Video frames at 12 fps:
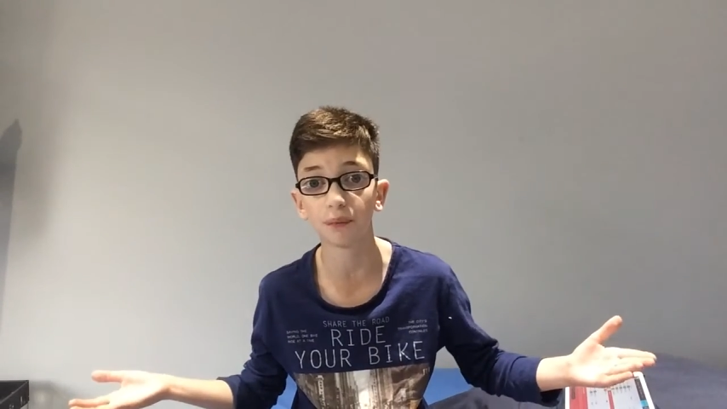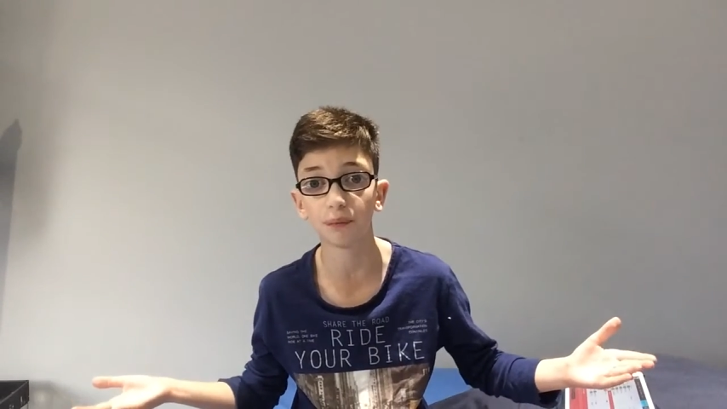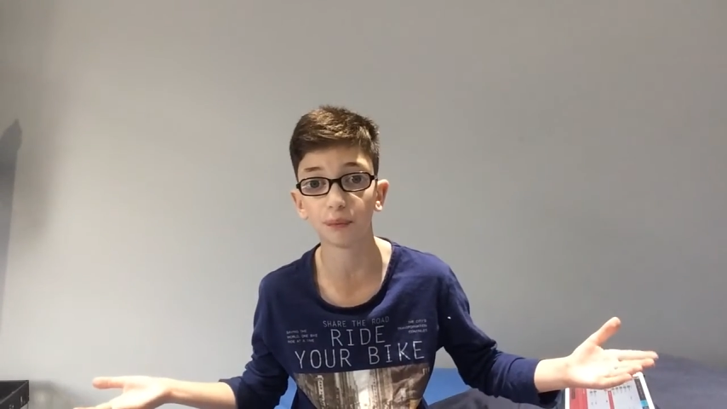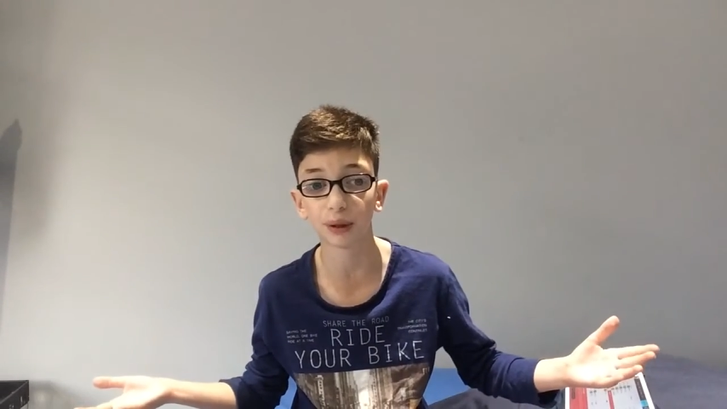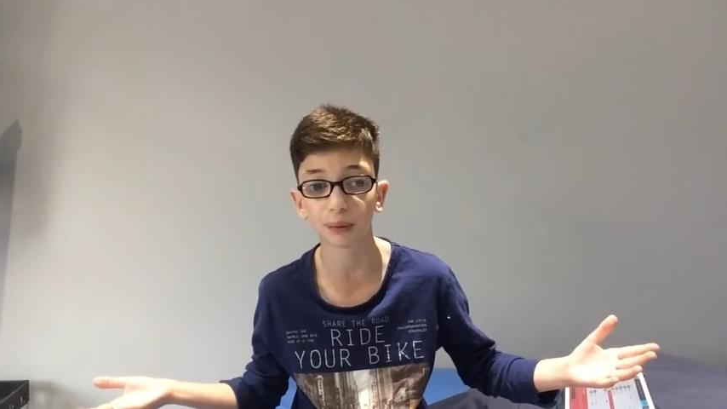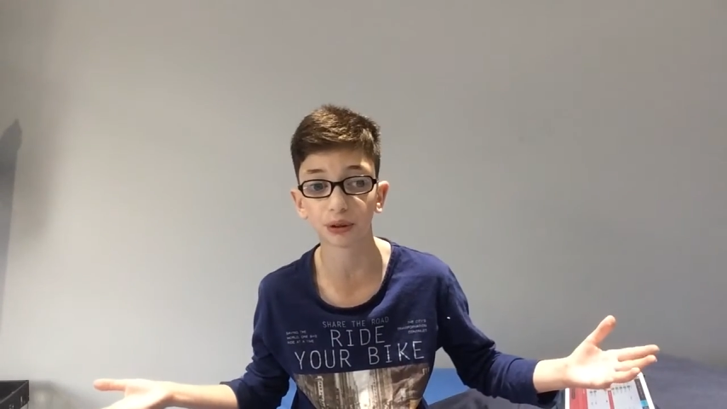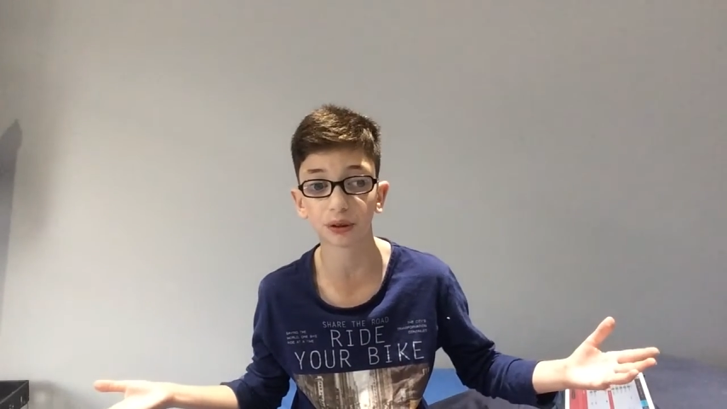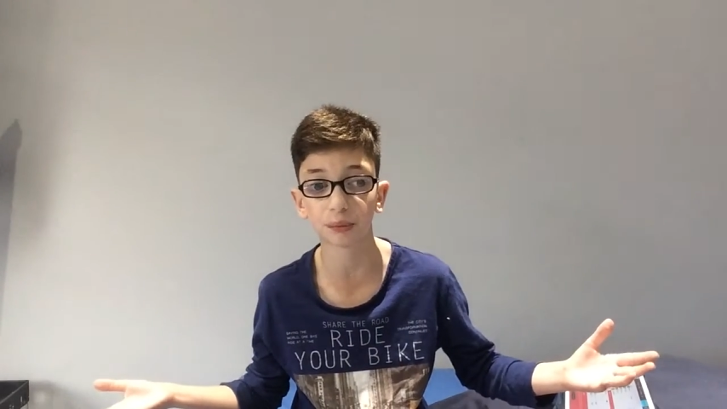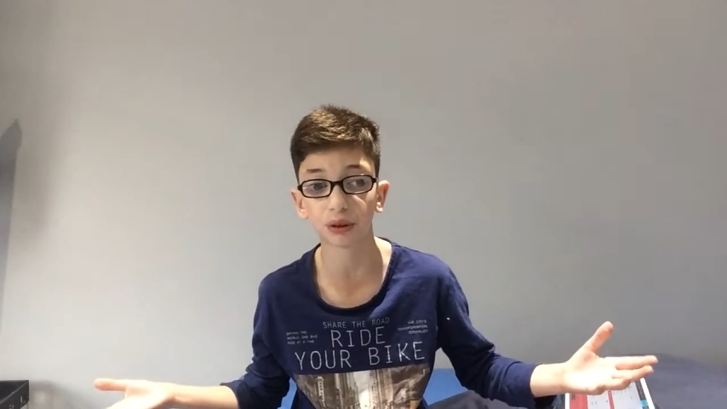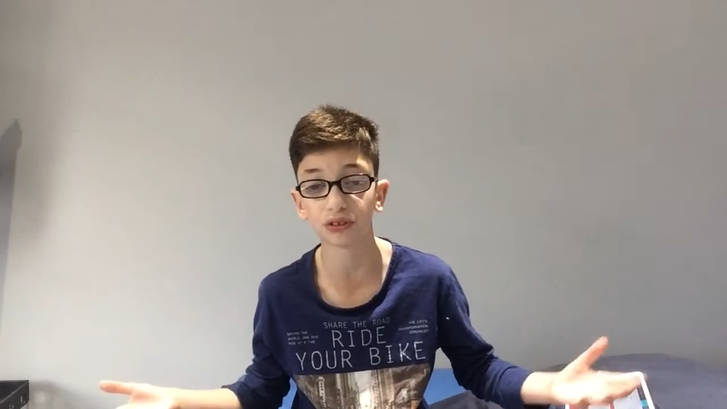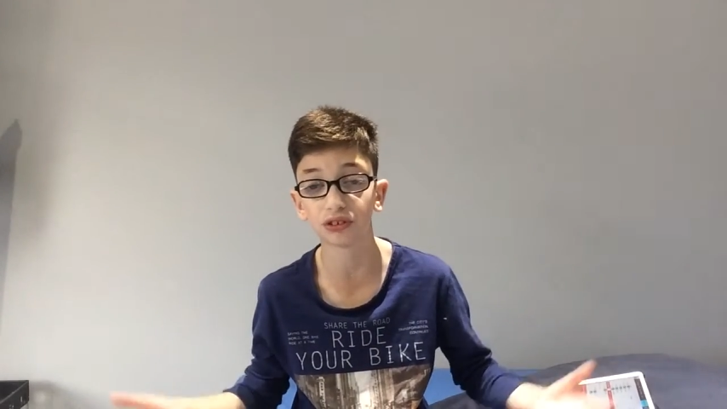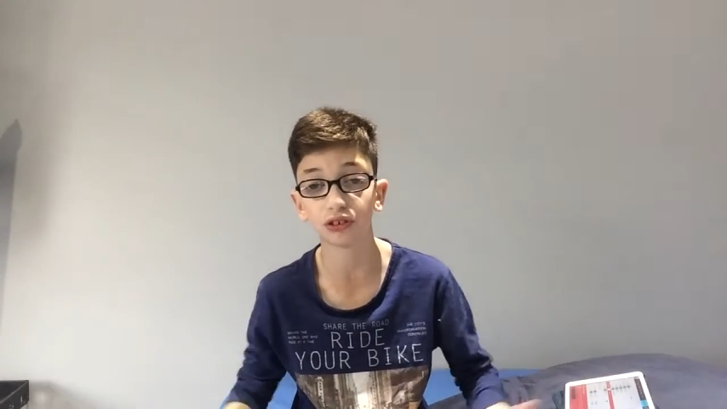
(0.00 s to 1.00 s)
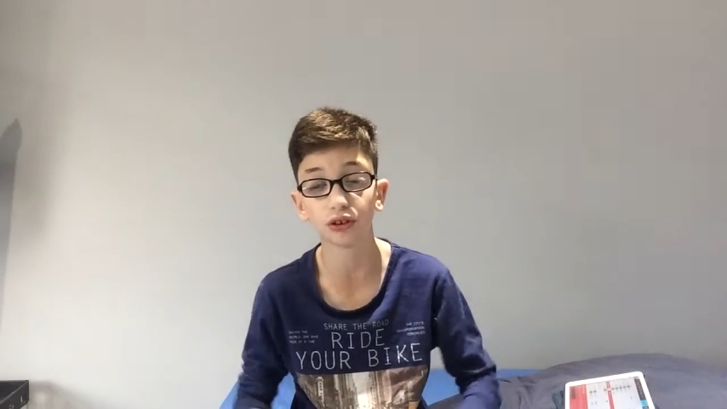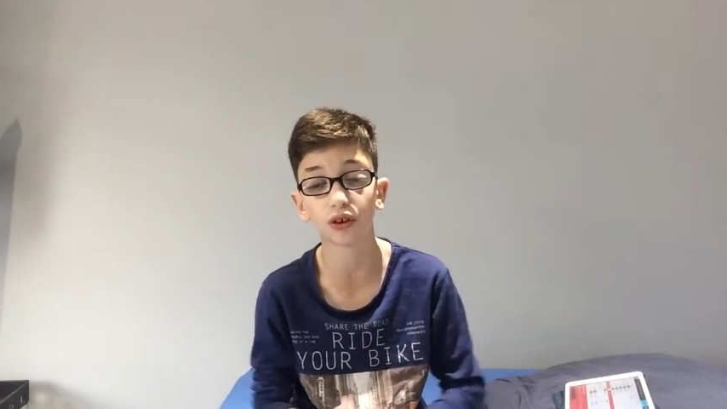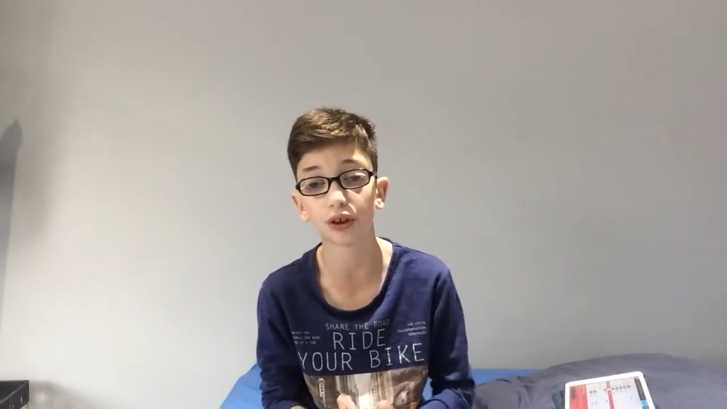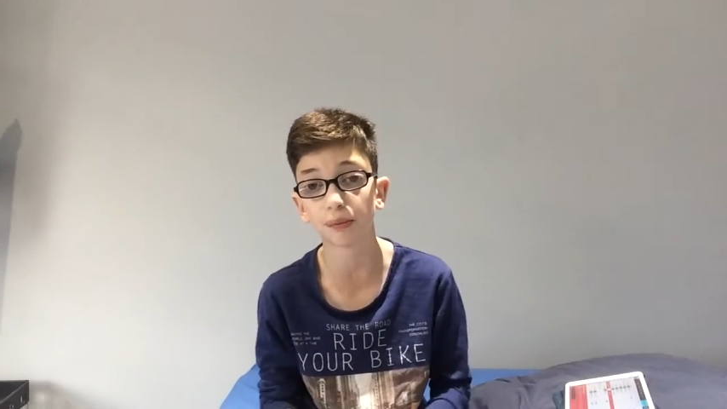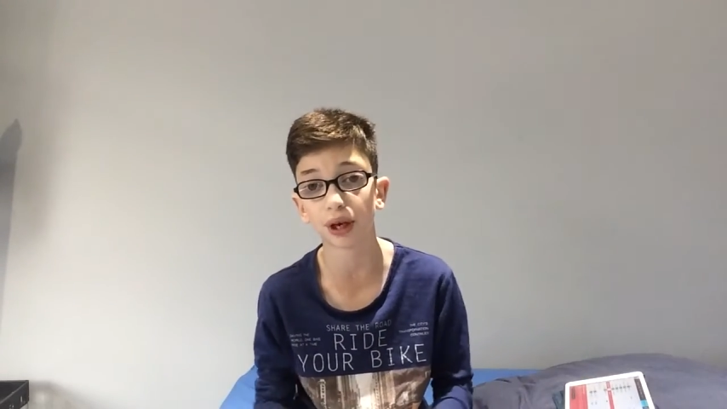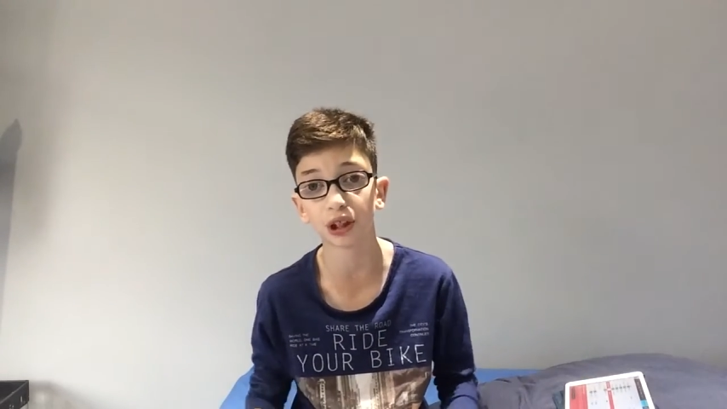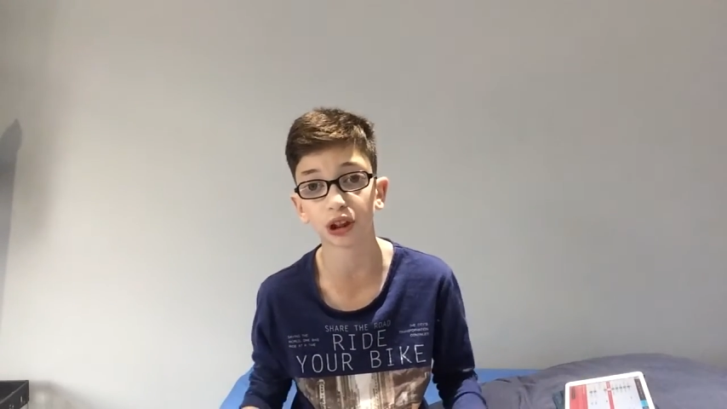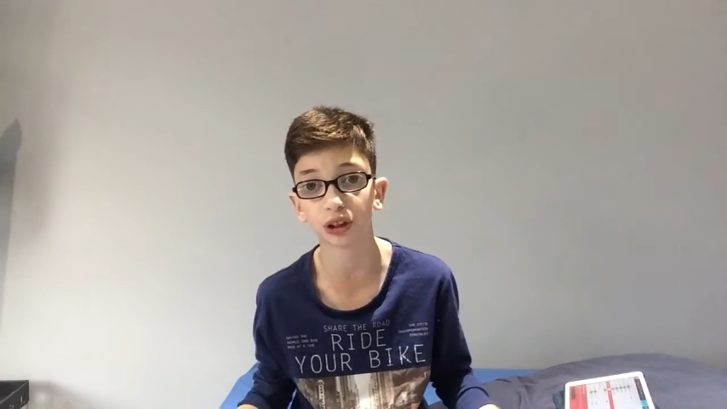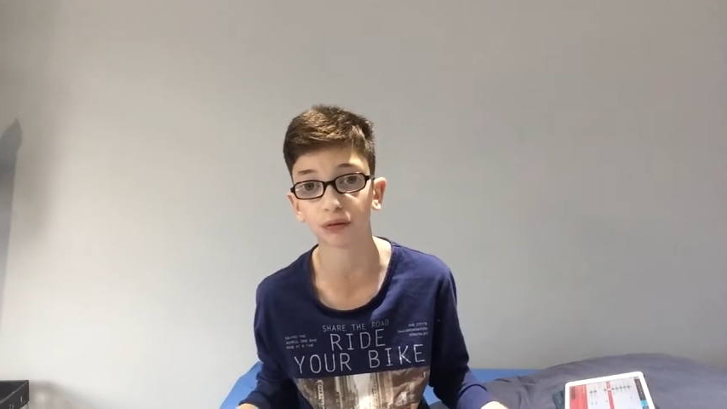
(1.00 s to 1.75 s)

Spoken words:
maybe De Boer's not the manager